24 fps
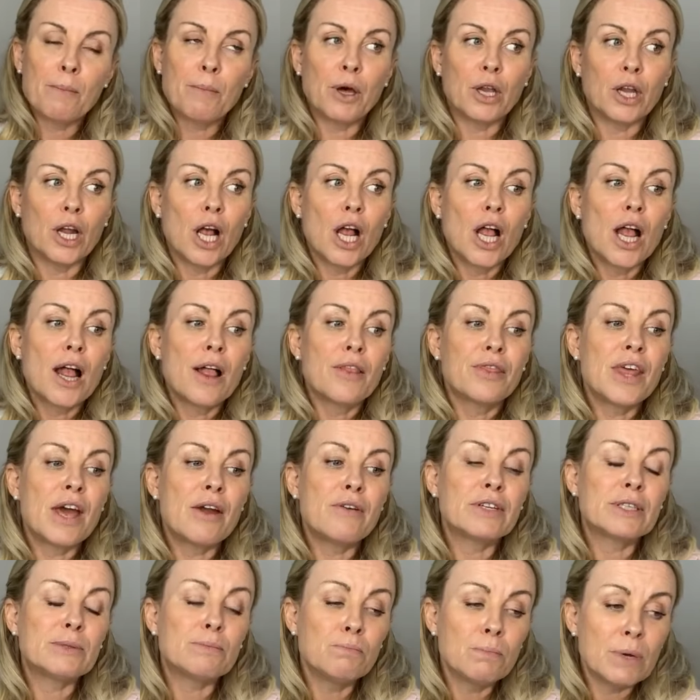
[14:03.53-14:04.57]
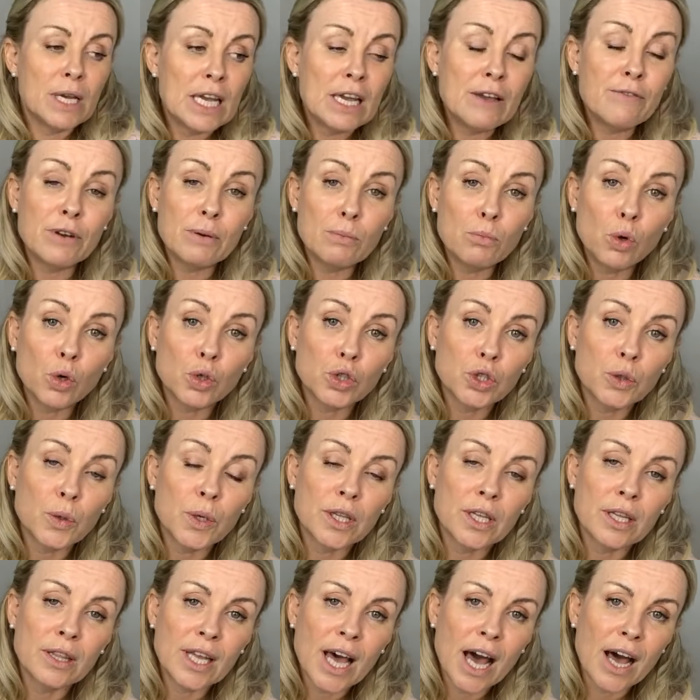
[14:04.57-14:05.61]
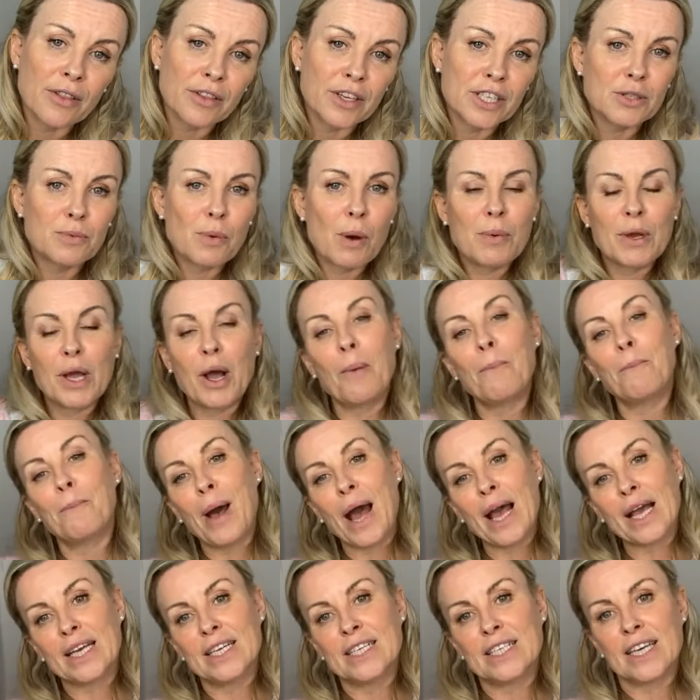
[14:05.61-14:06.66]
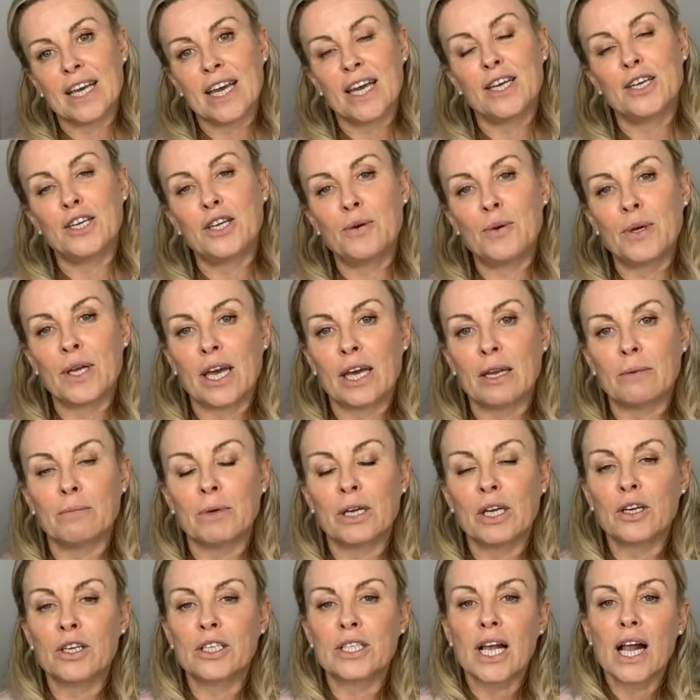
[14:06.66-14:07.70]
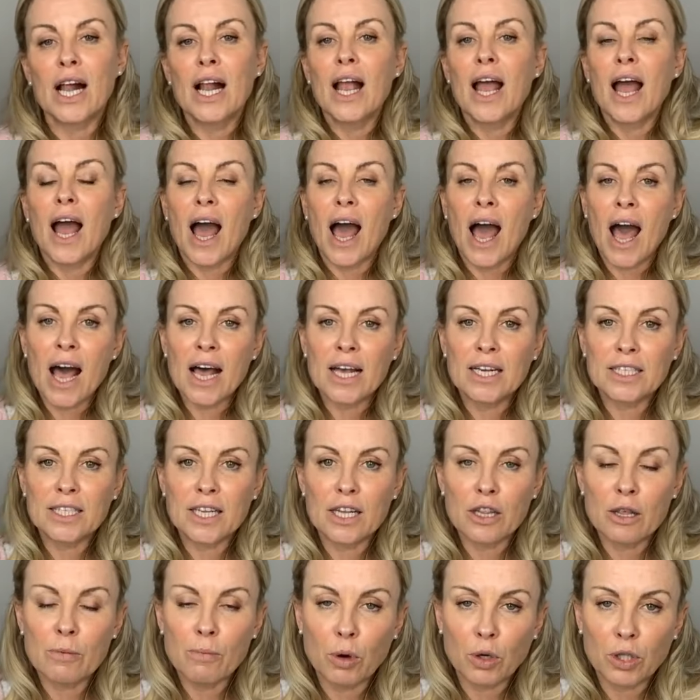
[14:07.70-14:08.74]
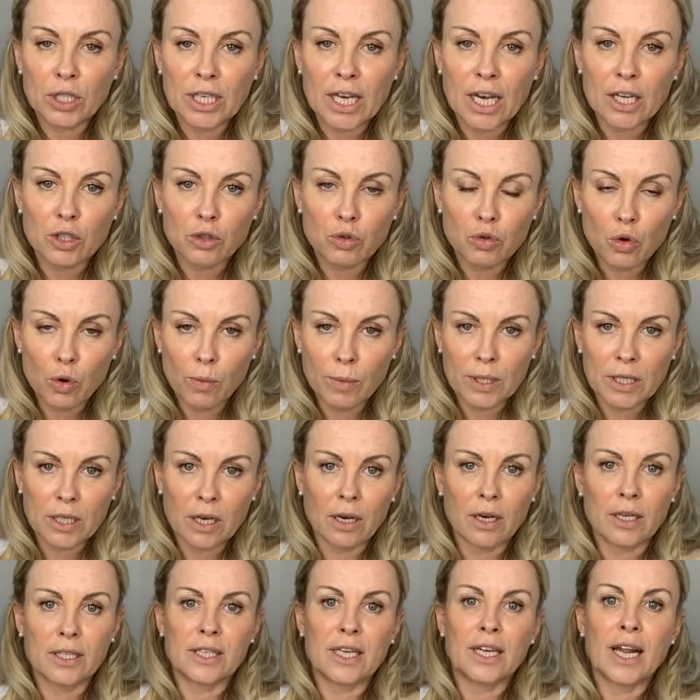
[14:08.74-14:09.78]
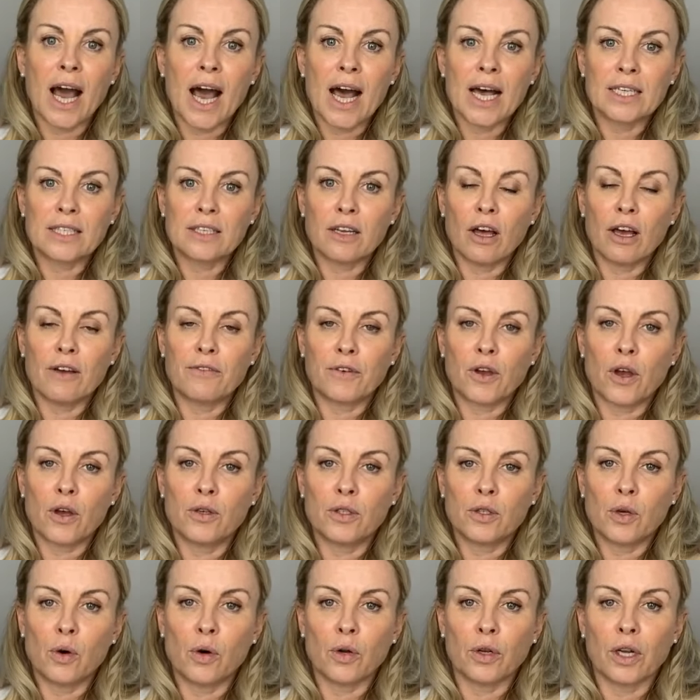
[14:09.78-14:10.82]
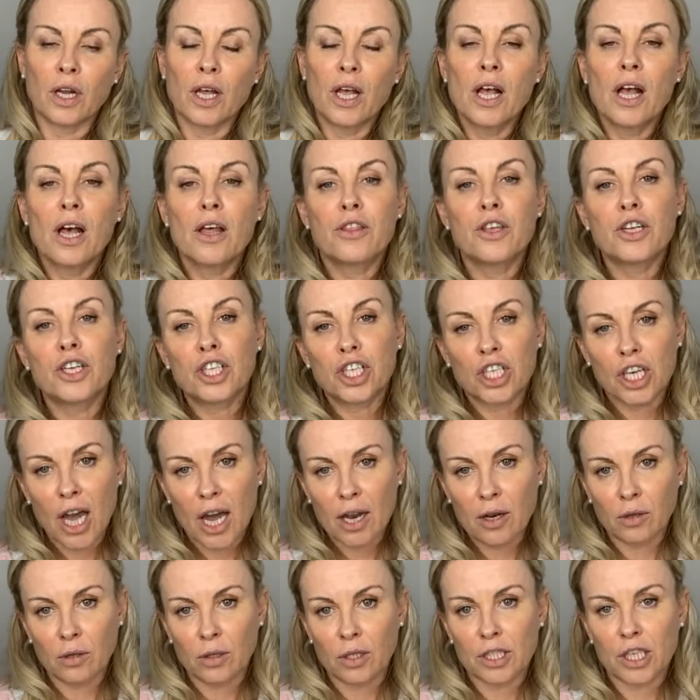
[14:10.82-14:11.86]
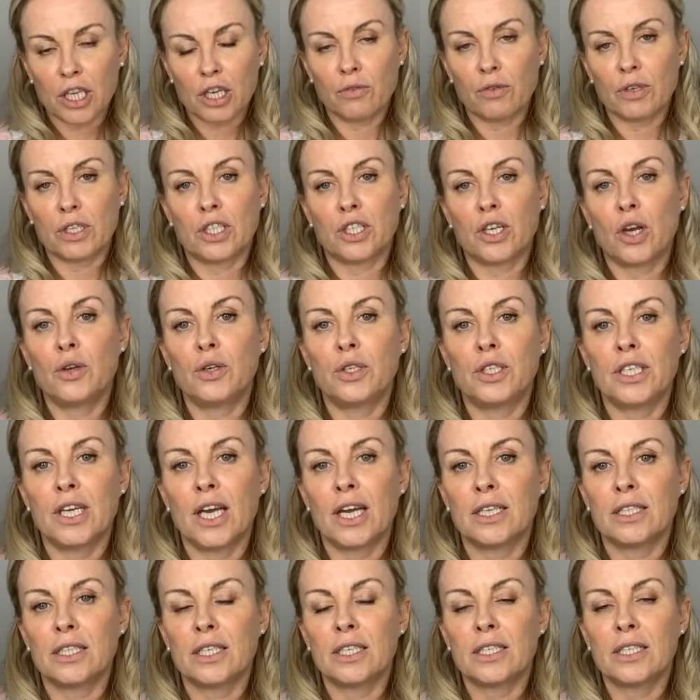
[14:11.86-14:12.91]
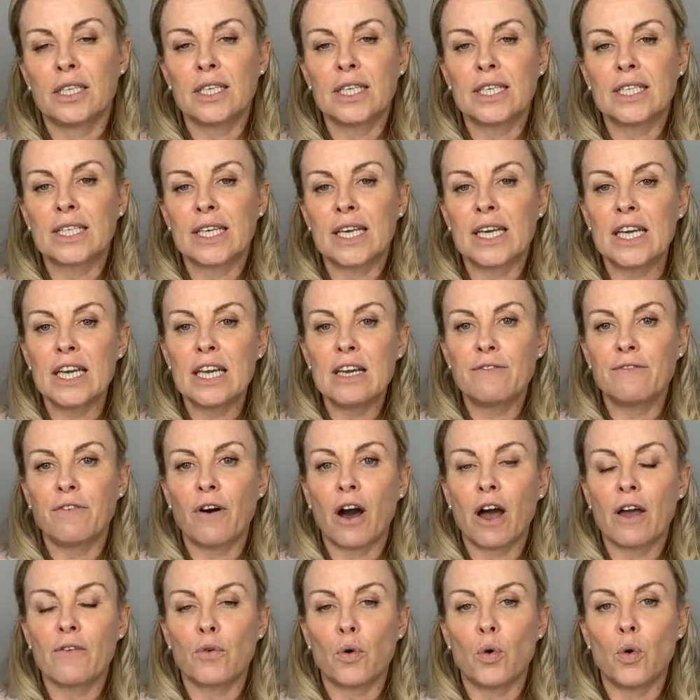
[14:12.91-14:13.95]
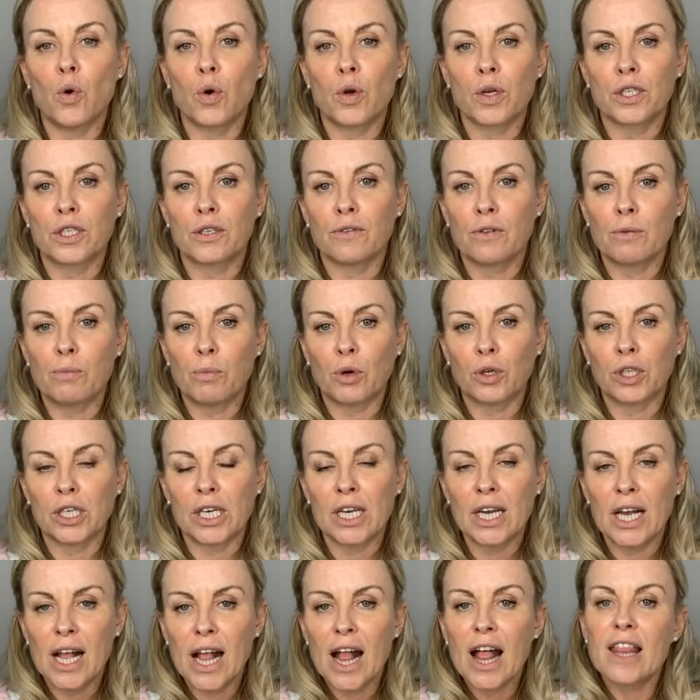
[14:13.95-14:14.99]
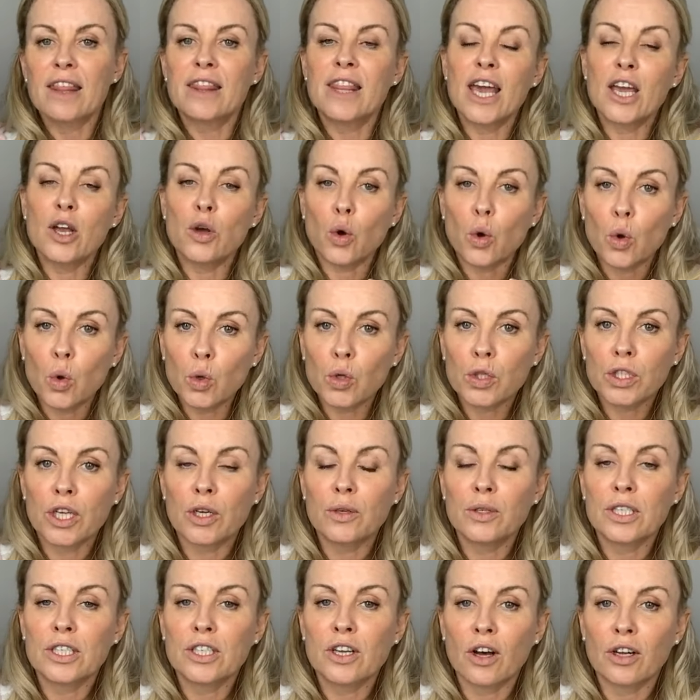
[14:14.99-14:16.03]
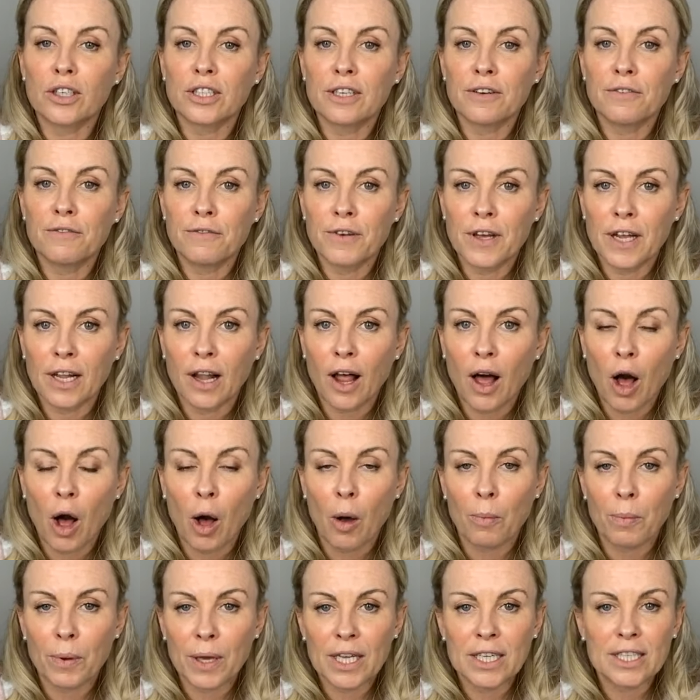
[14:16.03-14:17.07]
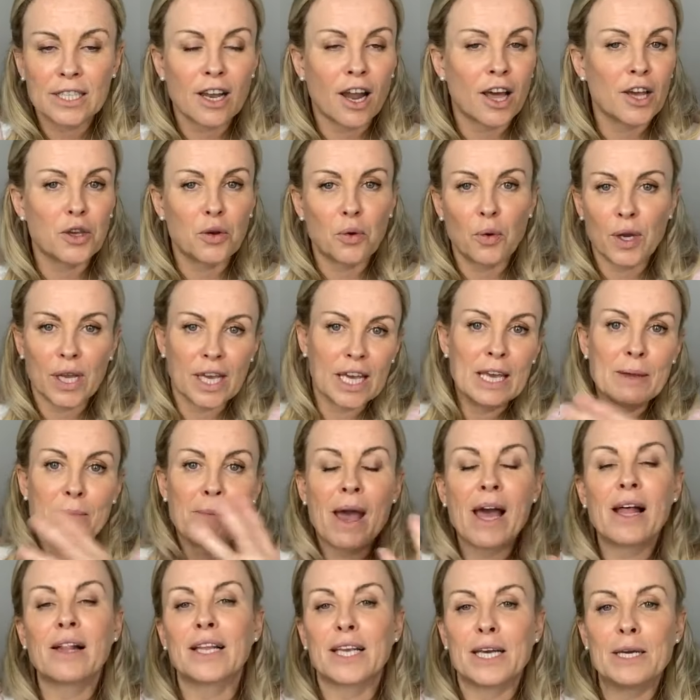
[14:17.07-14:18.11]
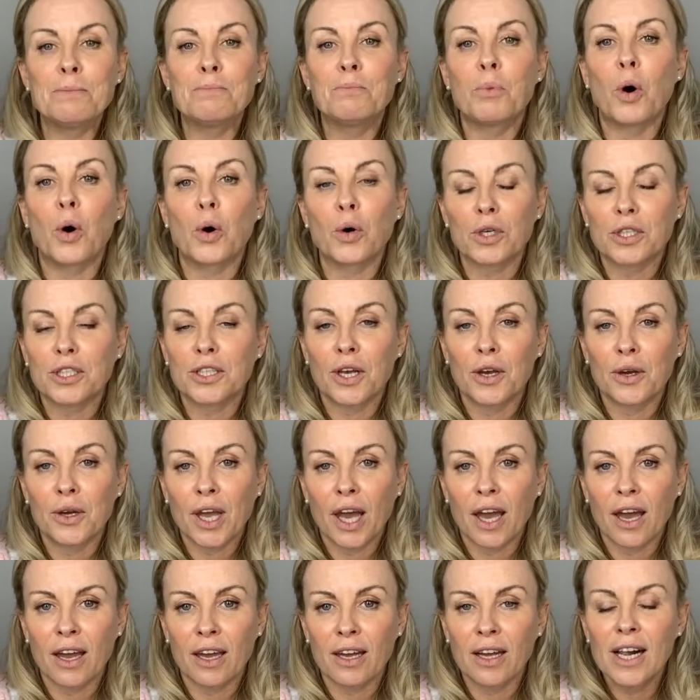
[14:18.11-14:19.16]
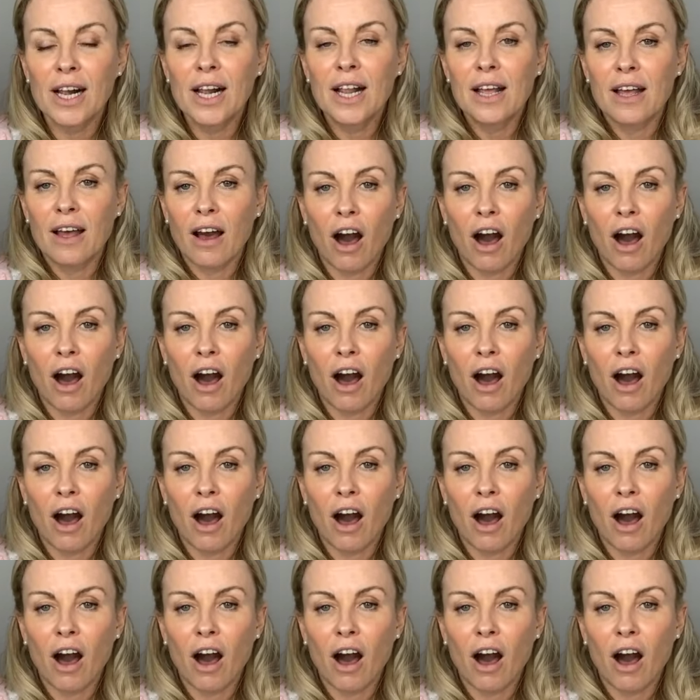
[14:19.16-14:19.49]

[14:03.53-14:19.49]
But there is even more to it than that. This is where we come back into Hayo'u again, because as the body gets traumatized and as life goes on, the channels that are associated to these key 5 organs of the body, they also start to fill up. It's like your email inbox, okay?